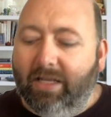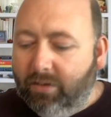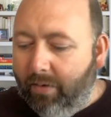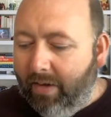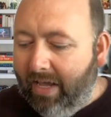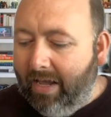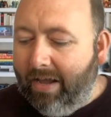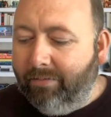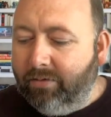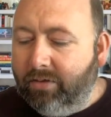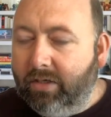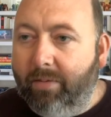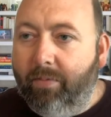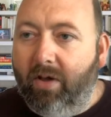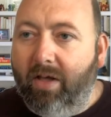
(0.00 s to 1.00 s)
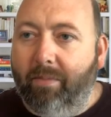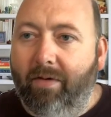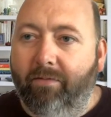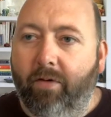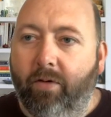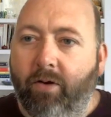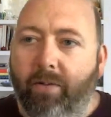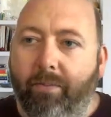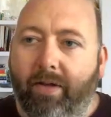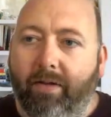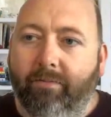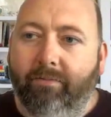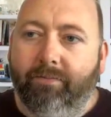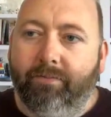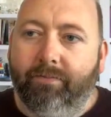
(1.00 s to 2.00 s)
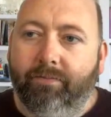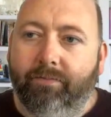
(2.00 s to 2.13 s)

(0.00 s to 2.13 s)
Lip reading: So here I'm just going to put in my phone number.